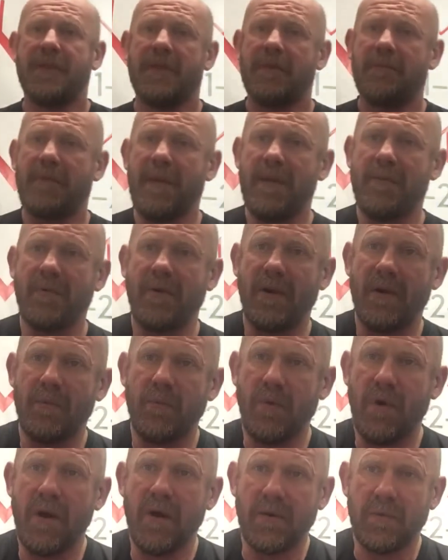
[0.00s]
The people I
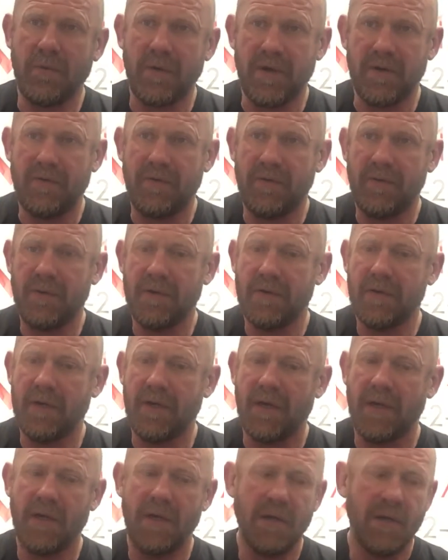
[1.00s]
work with,
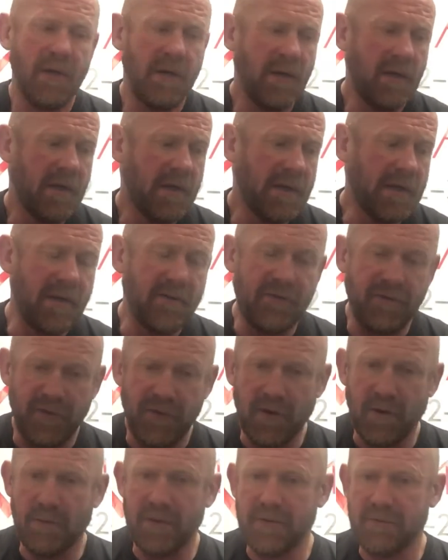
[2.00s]
yeah, get
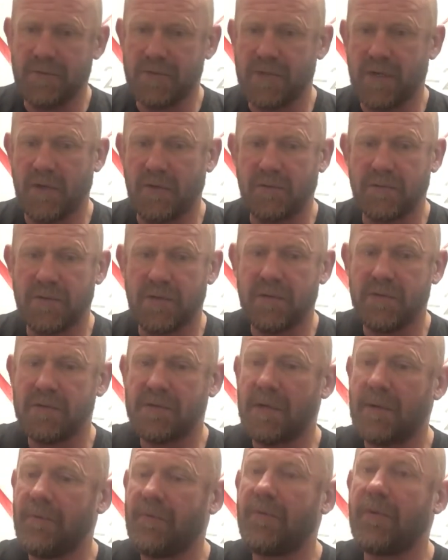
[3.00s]
phenomenal results.
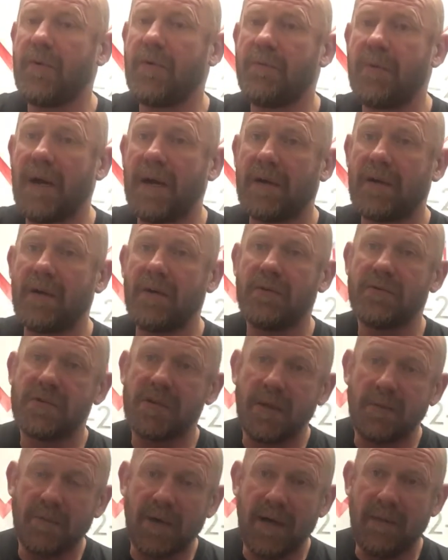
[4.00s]
Some fall back on,
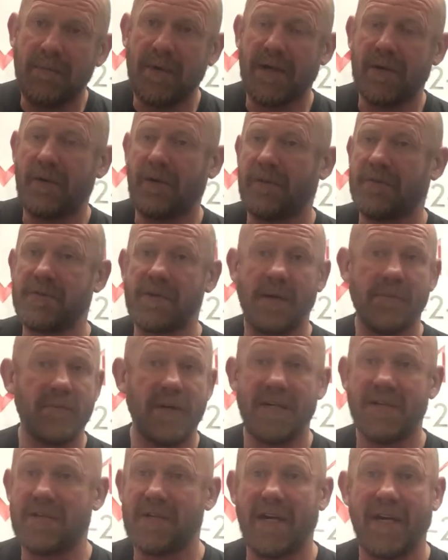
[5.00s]
some come back off, some
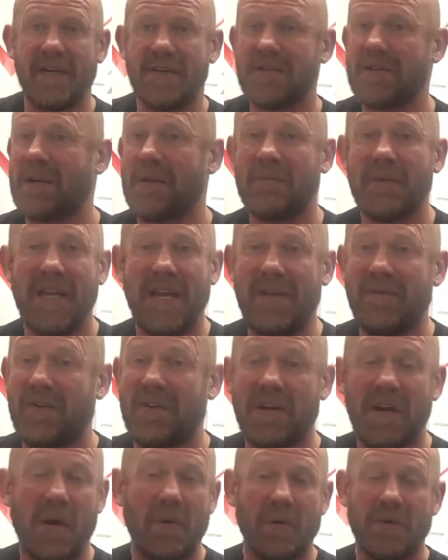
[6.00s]
maintain it, some even
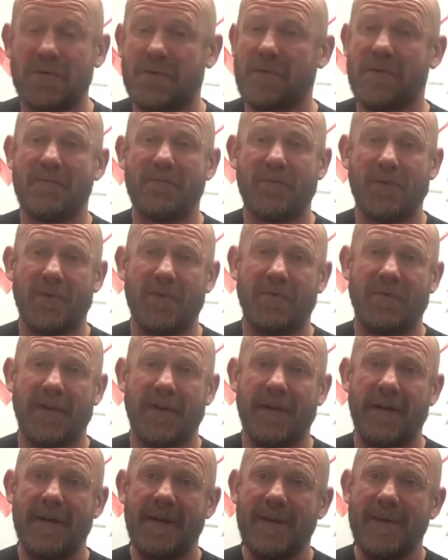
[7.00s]
go on to improve
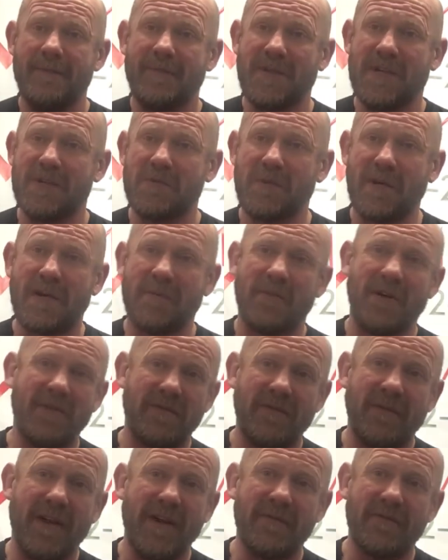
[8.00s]
it. That's one of my
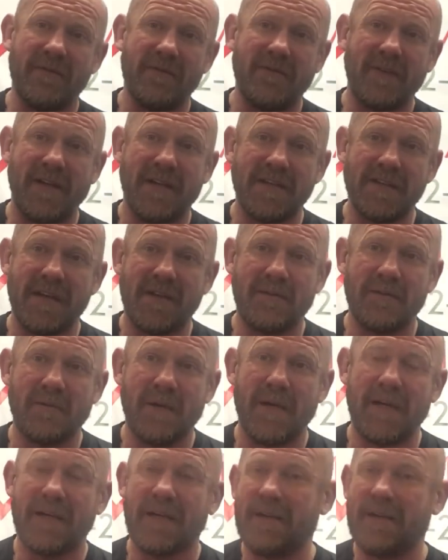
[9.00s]
favourite things ever, man.